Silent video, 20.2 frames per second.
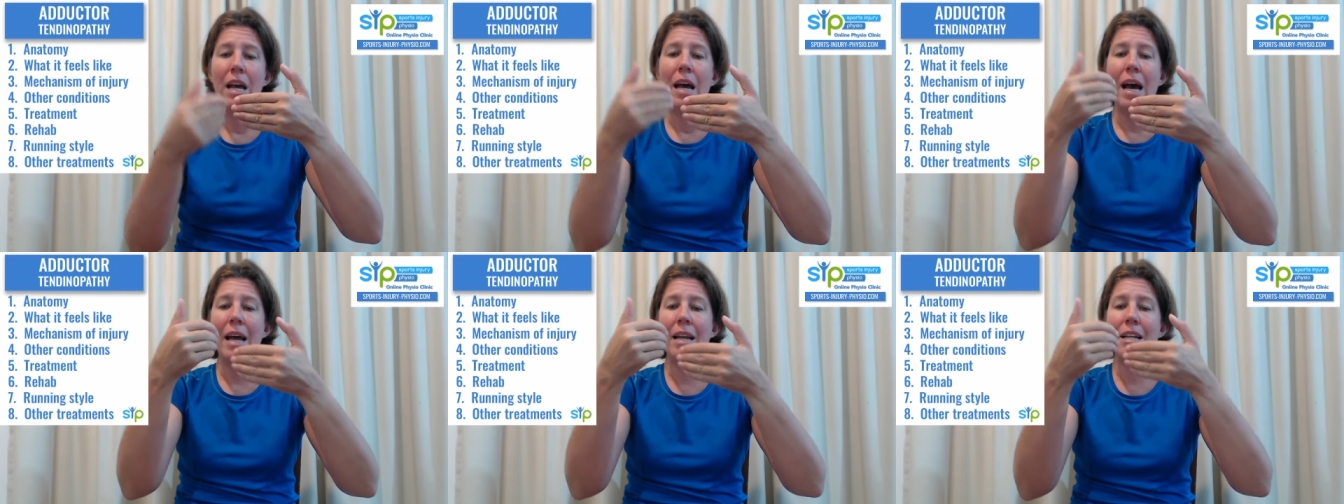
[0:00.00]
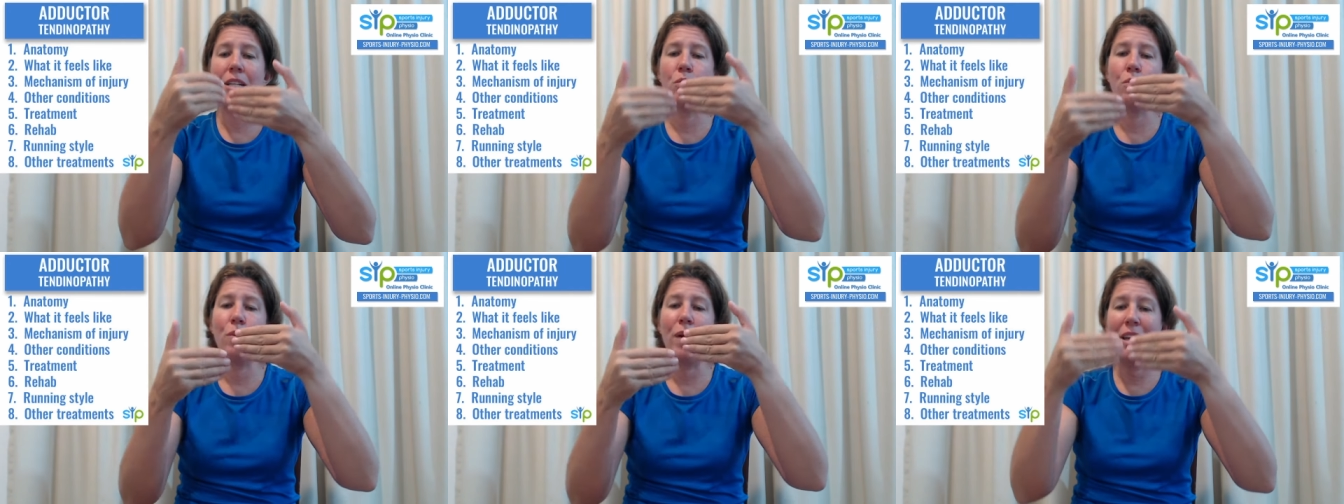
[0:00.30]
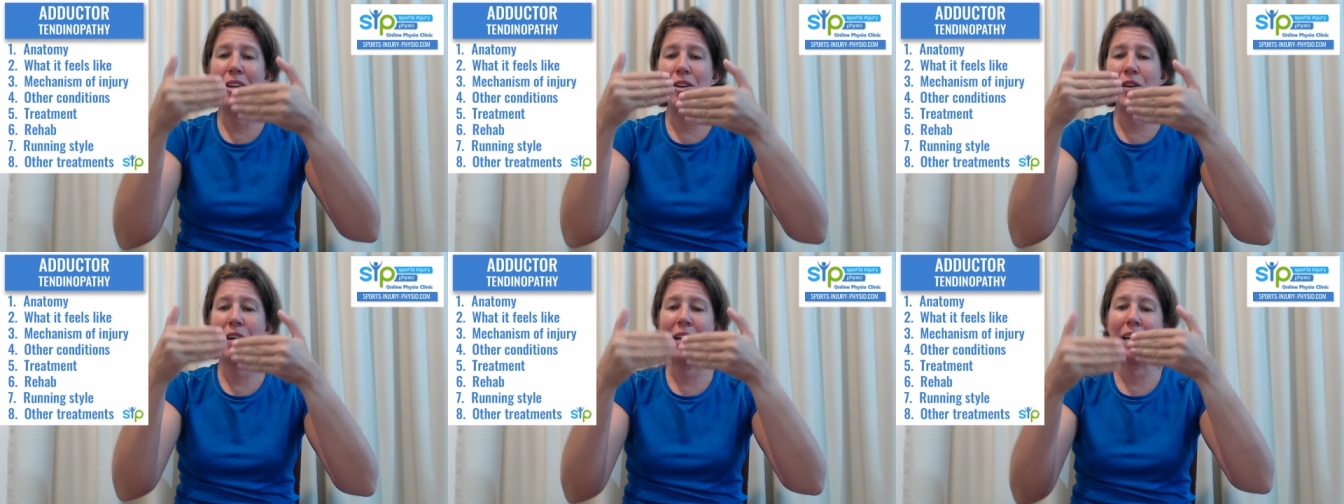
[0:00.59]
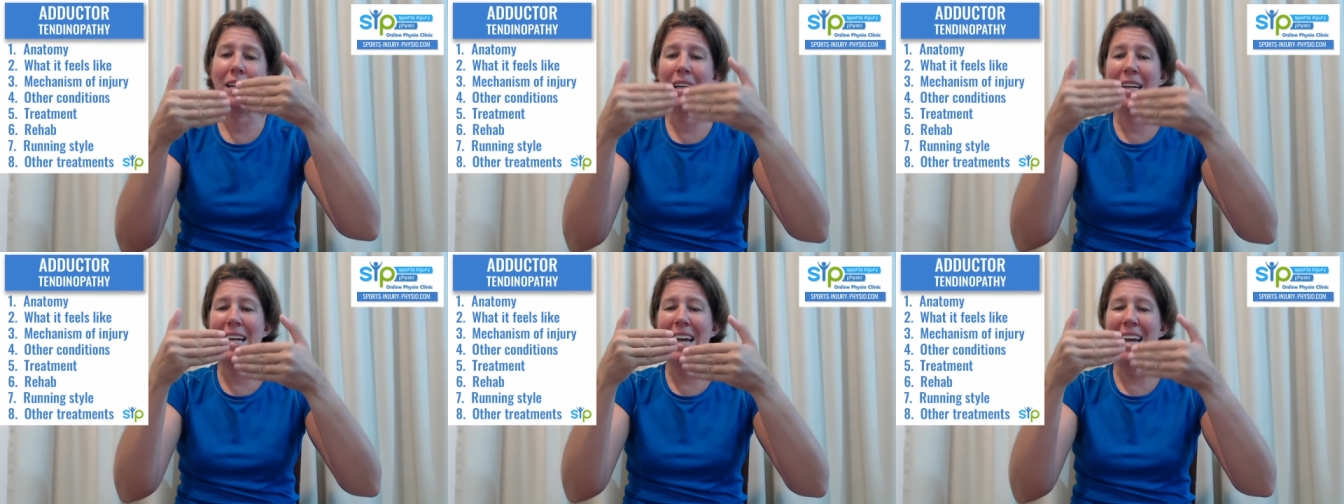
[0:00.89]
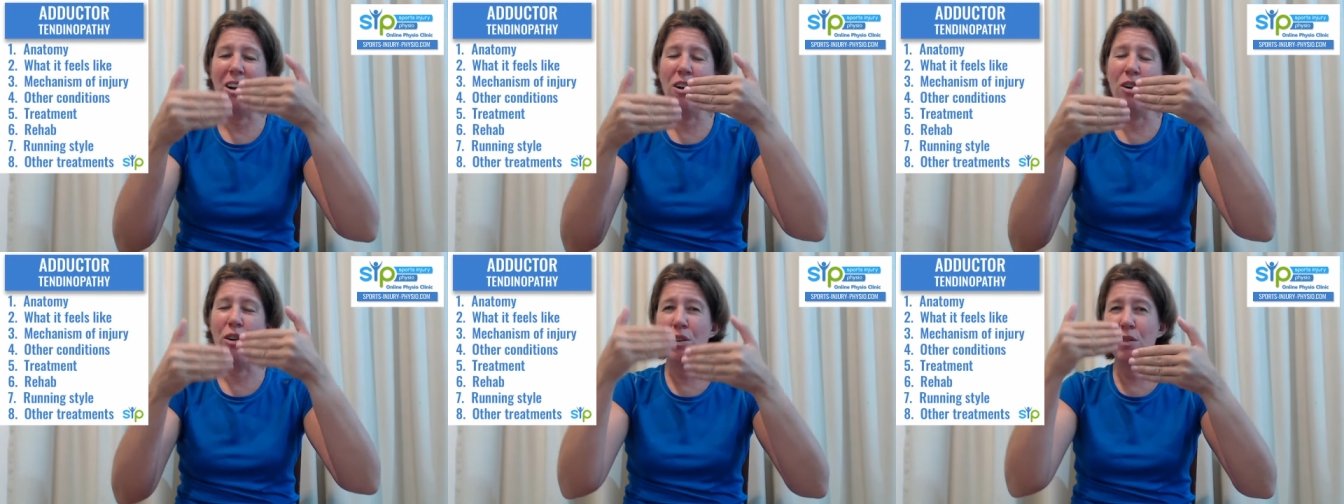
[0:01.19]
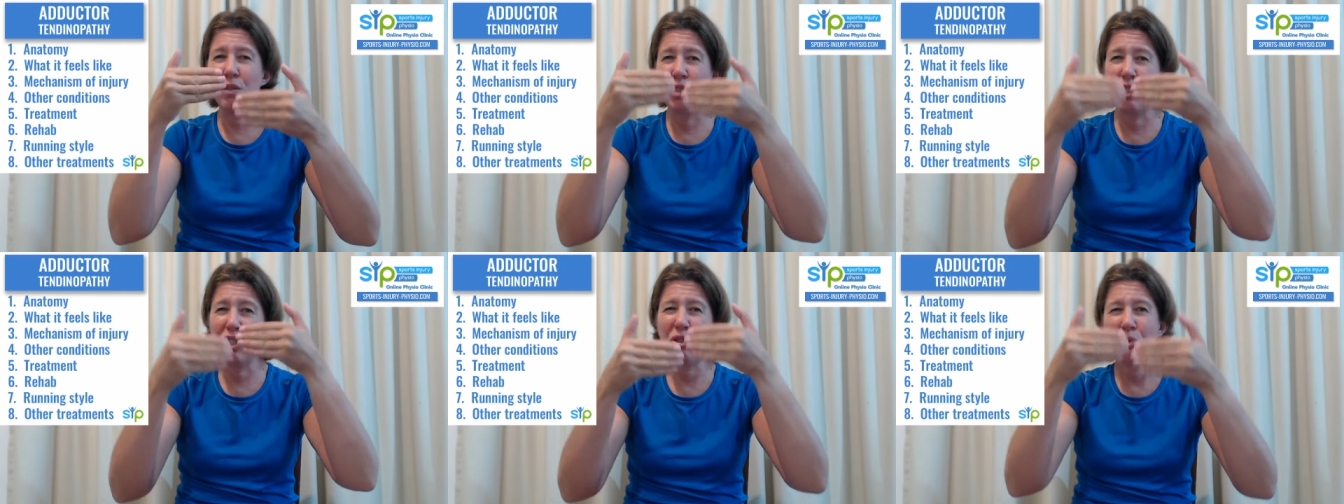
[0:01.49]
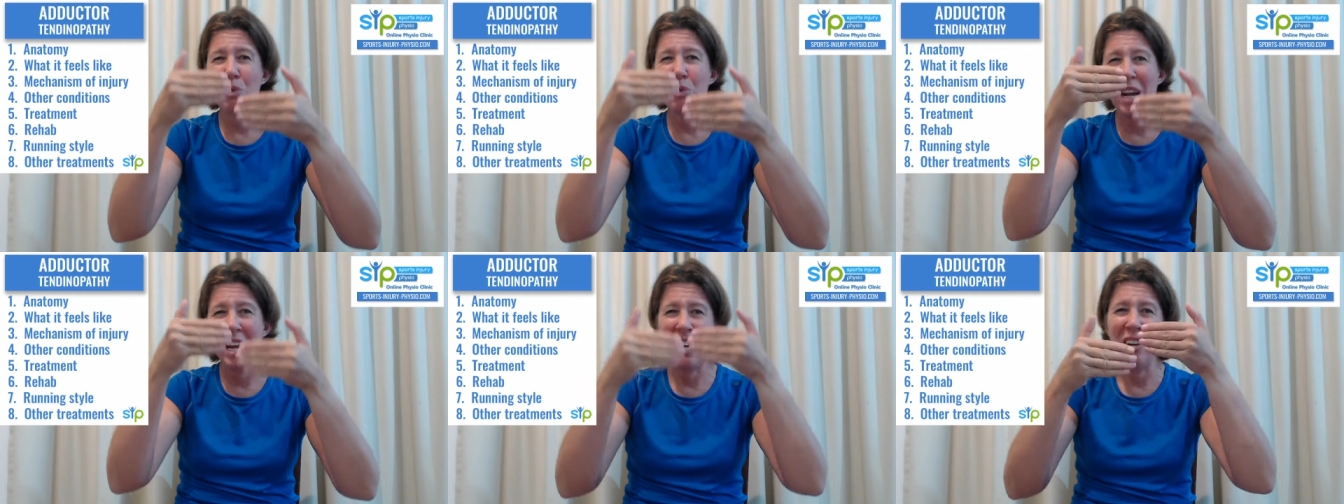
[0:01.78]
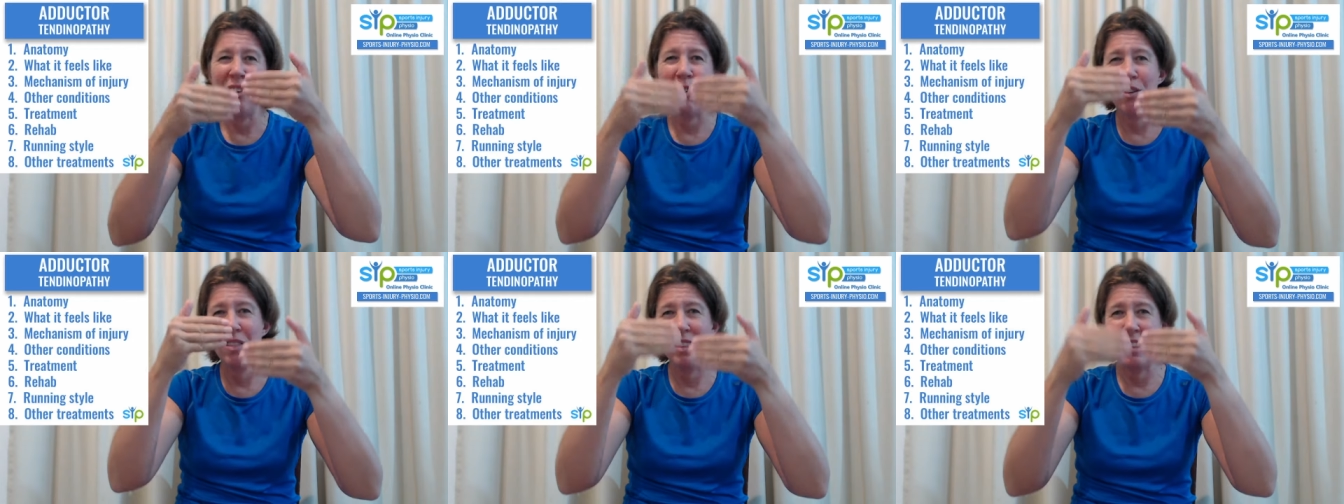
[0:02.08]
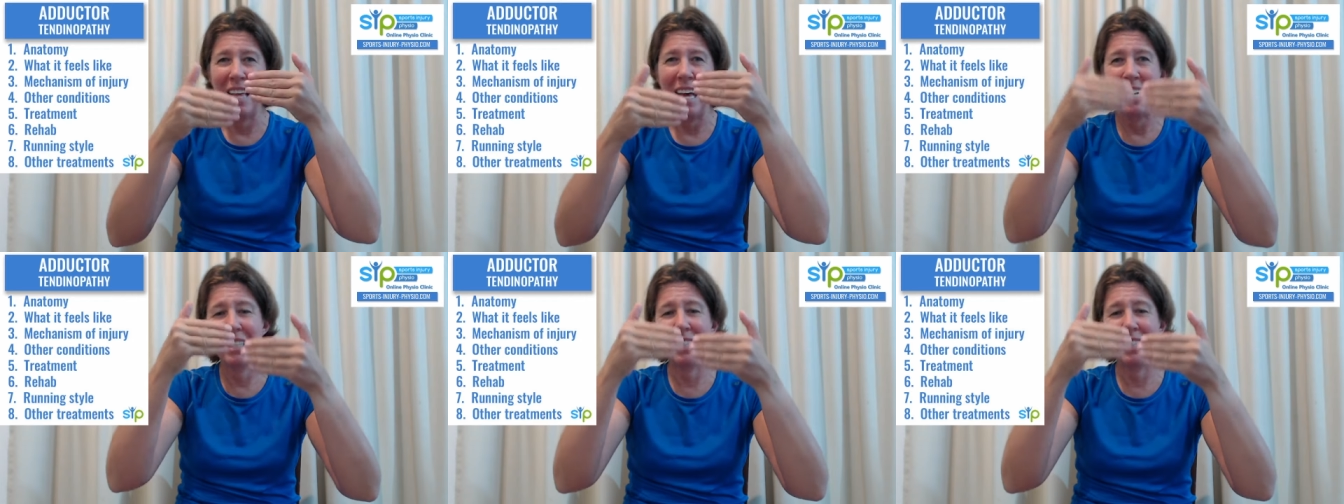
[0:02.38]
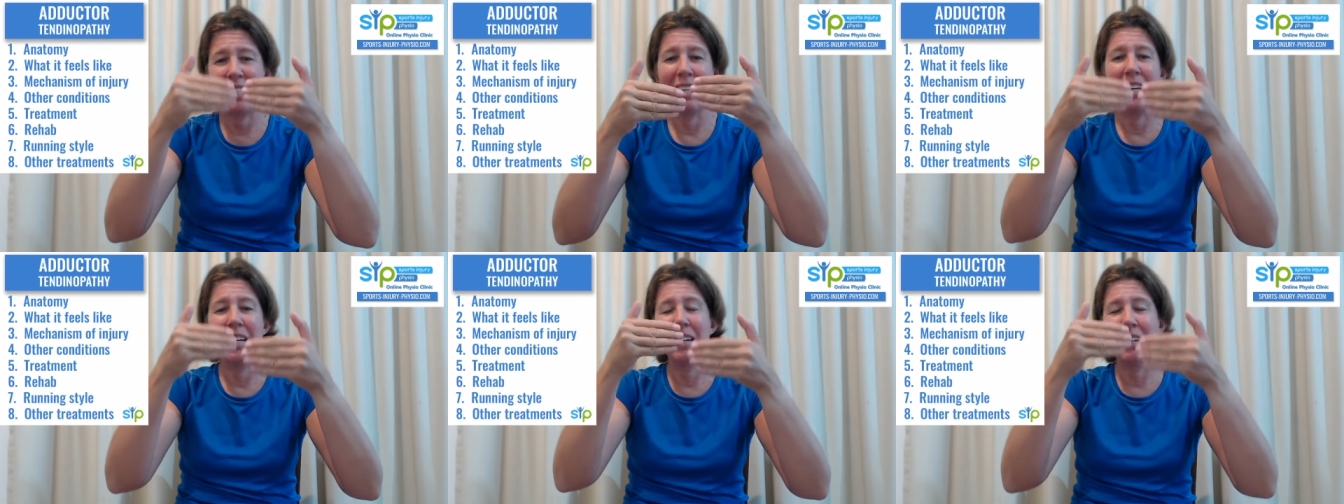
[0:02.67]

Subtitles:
and it's where you get a lot of strain on that